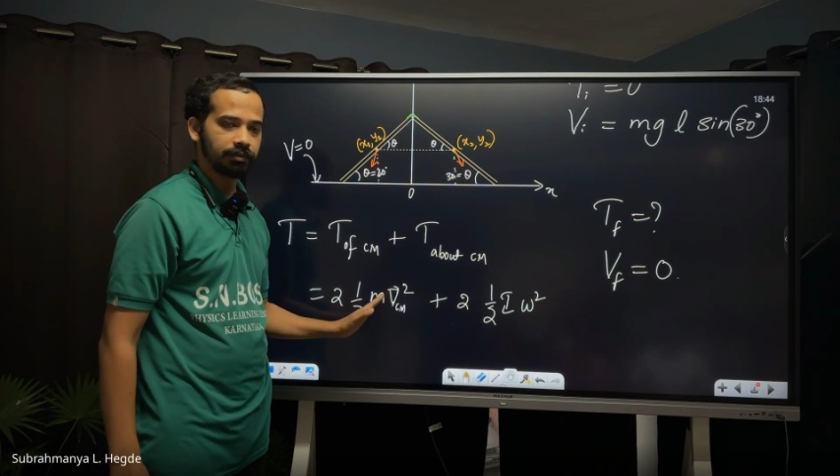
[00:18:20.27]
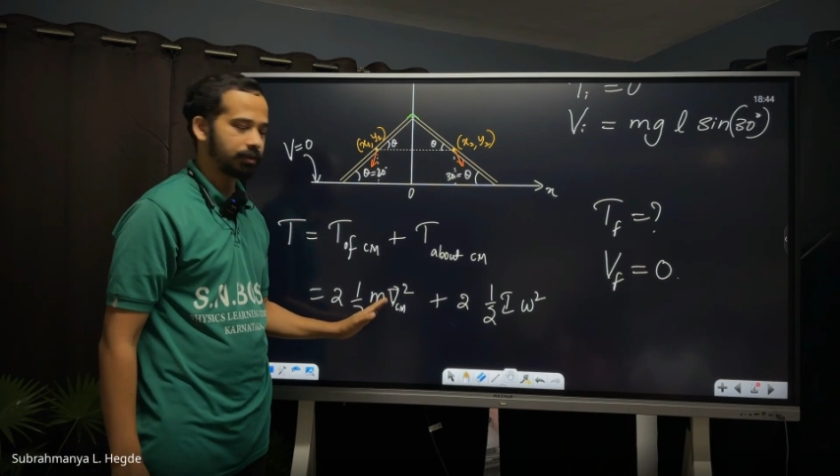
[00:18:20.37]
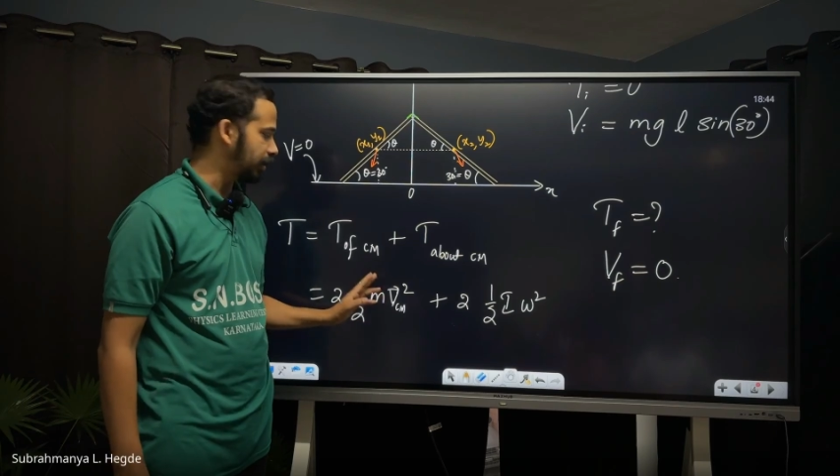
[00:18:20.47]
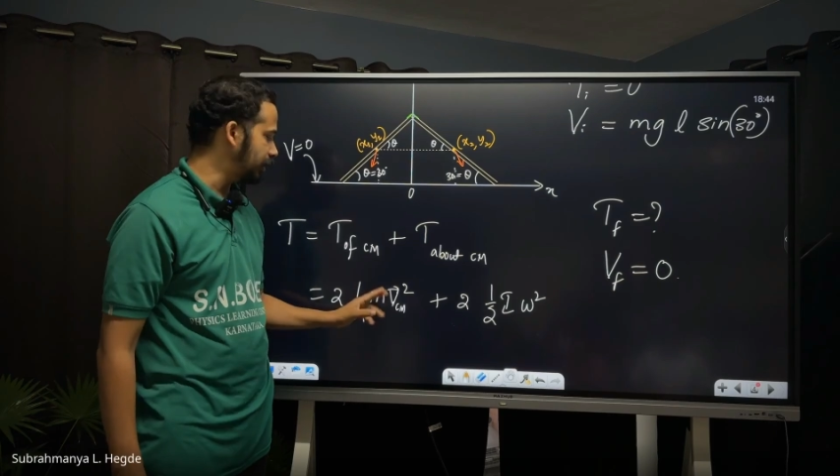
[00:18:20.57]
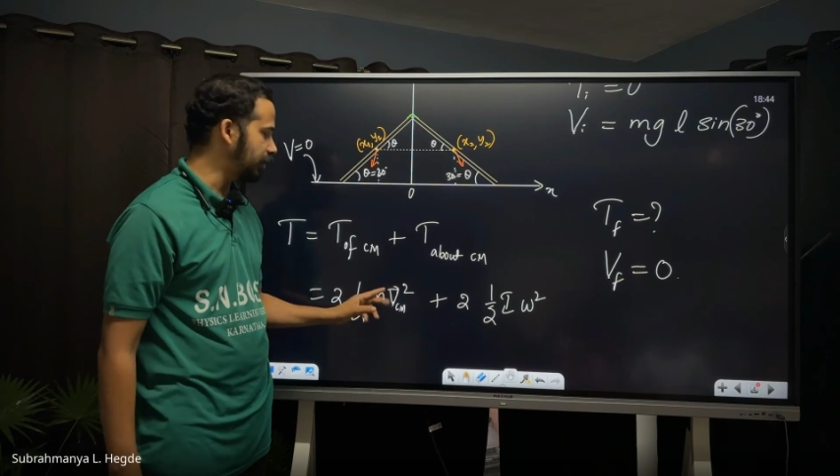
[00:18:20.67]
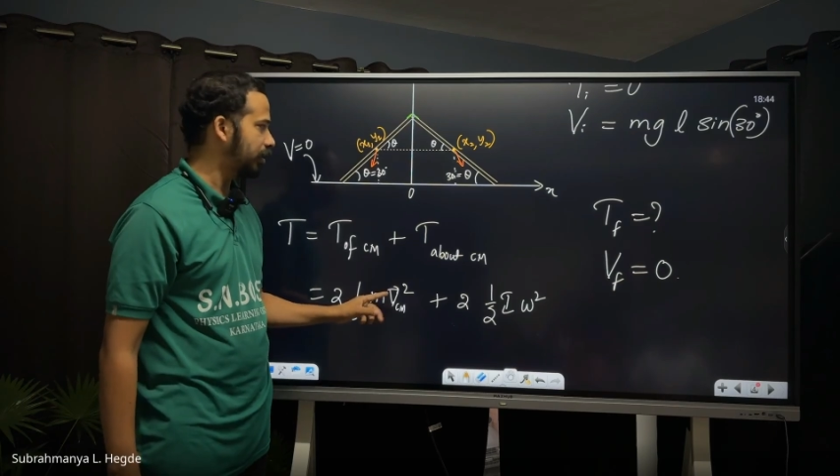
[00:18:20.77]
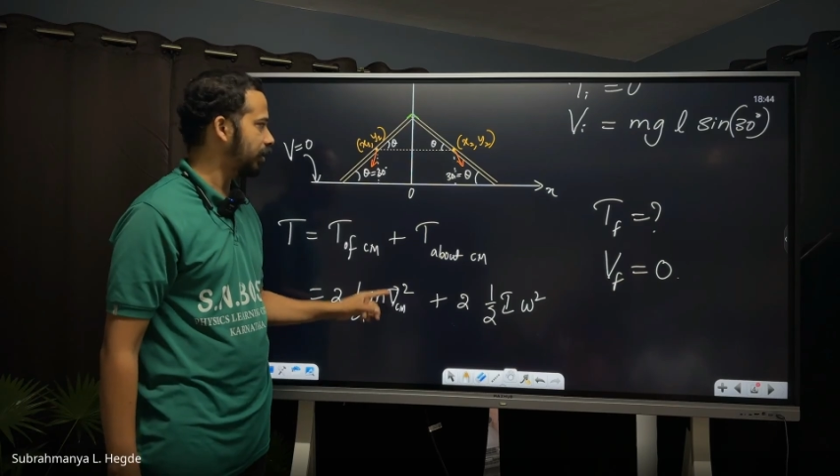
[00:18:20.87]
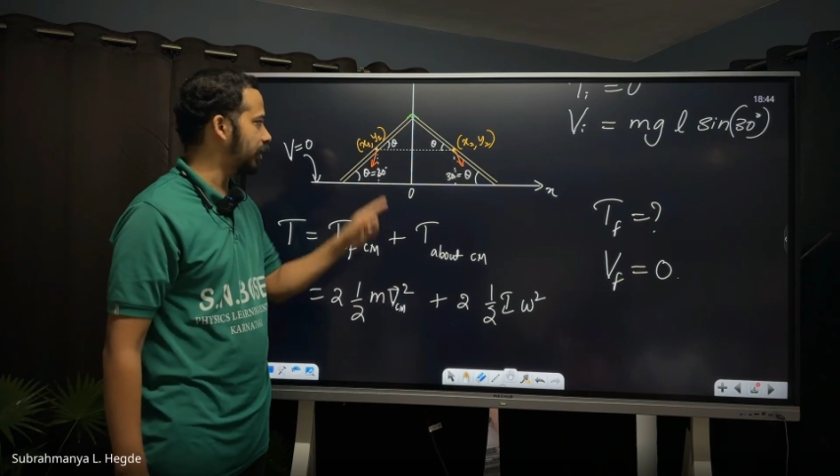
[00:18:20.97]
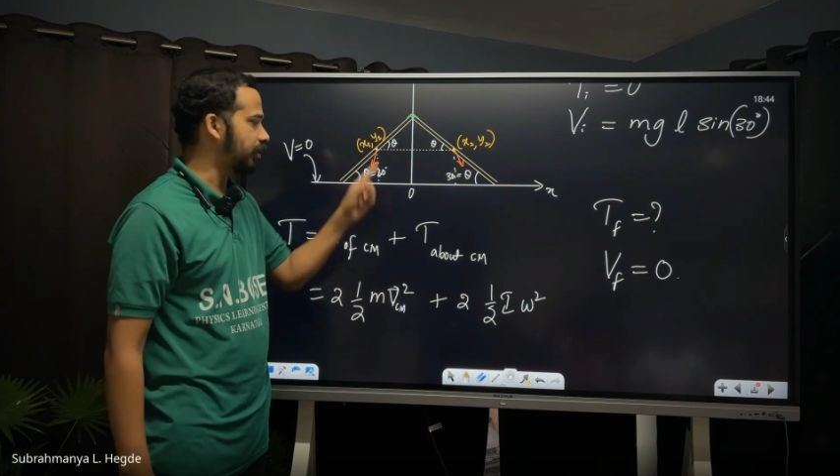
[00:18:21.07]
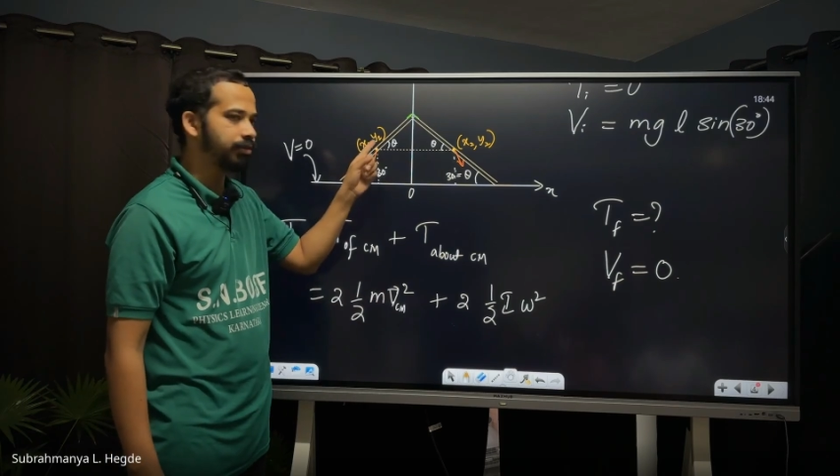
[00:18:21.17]
Okay, initially
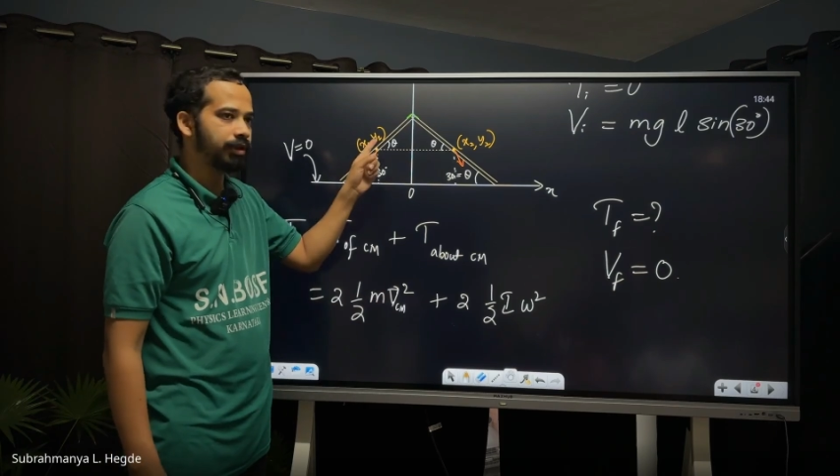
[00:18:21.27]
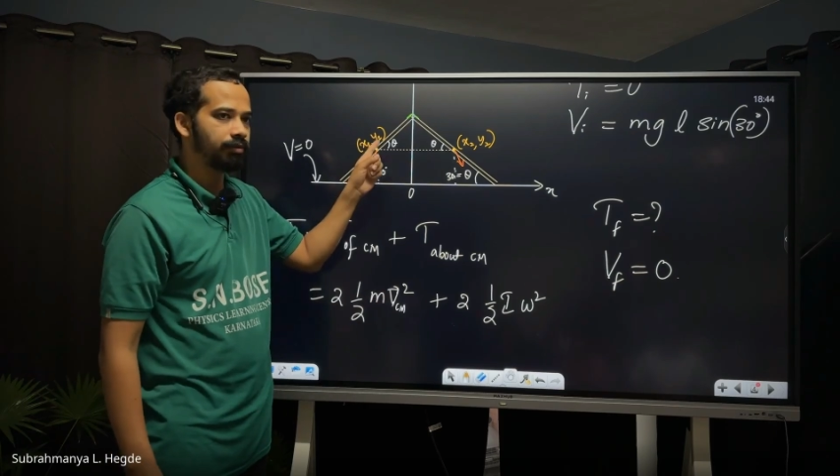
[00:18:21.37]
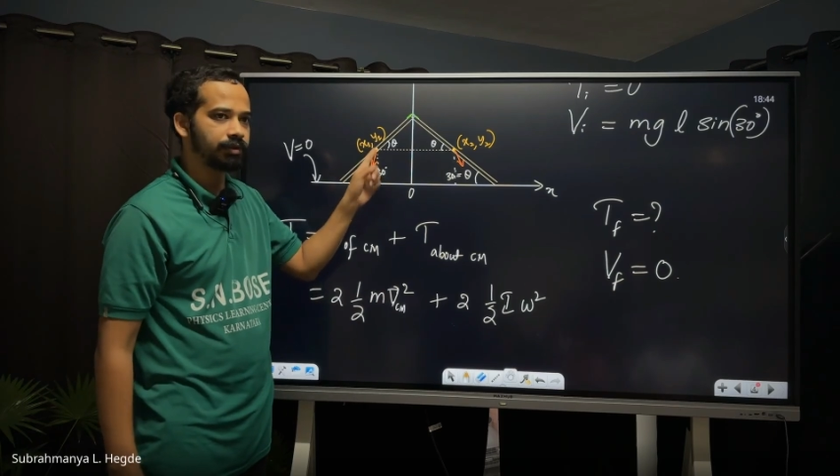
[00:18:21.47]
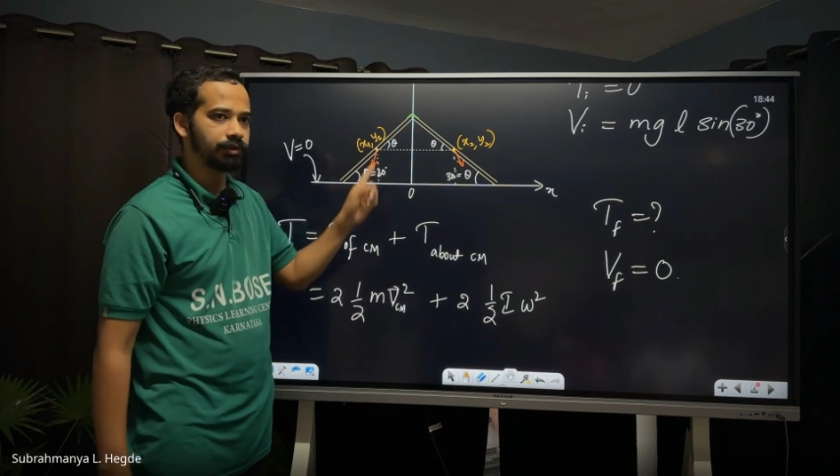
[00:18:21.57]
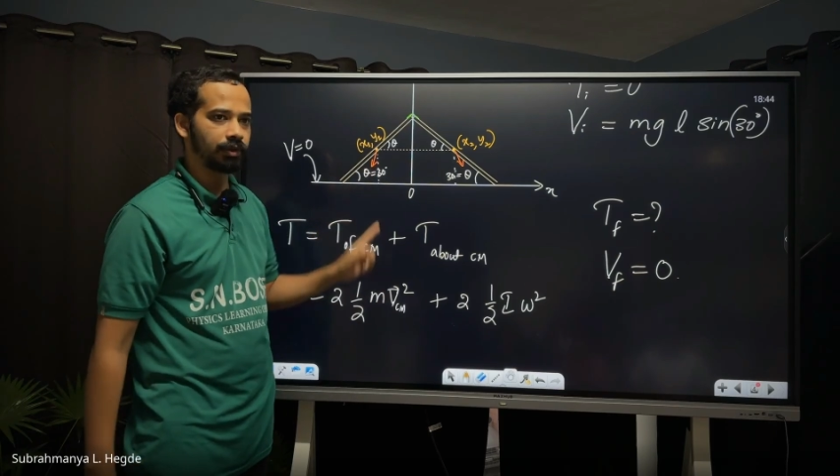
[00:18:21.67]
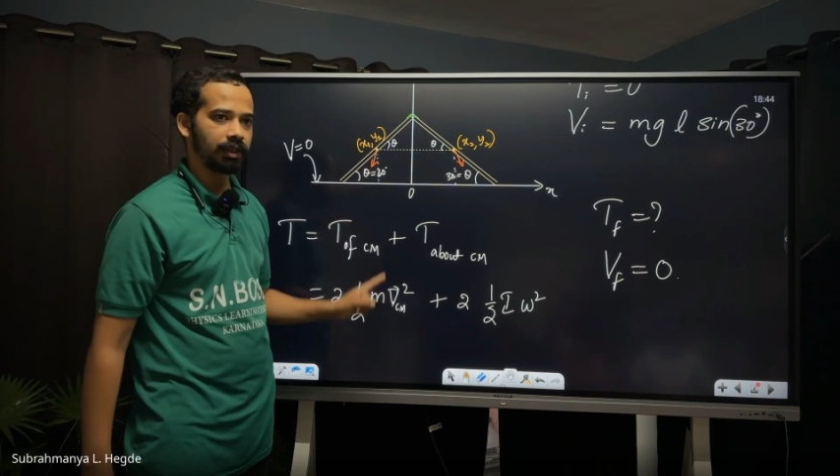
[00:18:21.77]
that speed was 0.